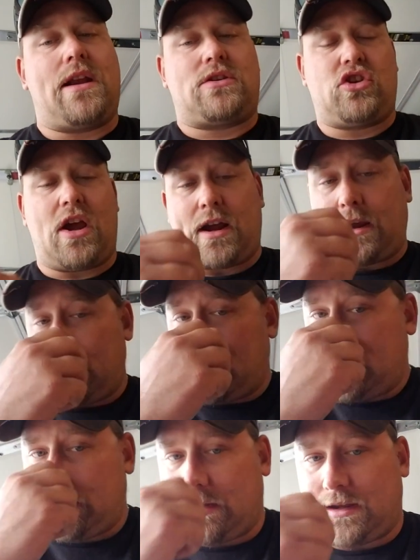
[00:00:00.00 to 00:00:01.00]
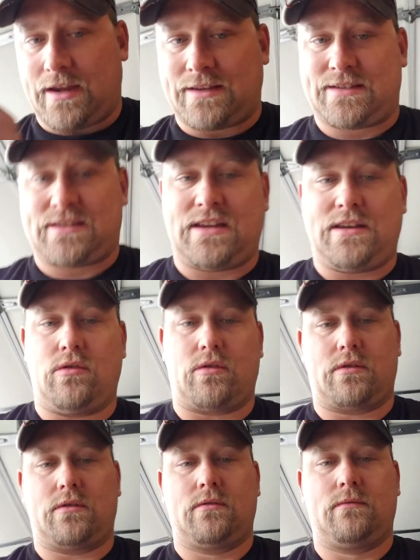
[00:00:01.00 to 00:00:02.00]
check and see
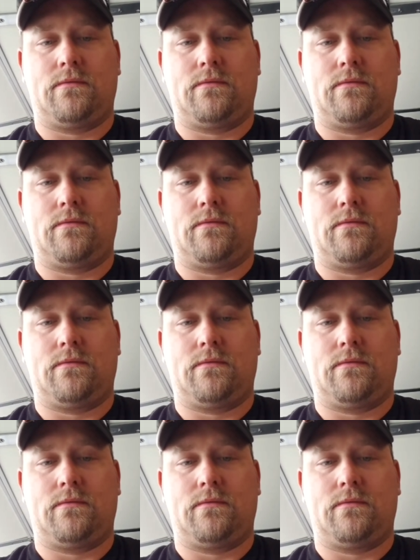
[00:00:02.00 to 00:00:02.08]
your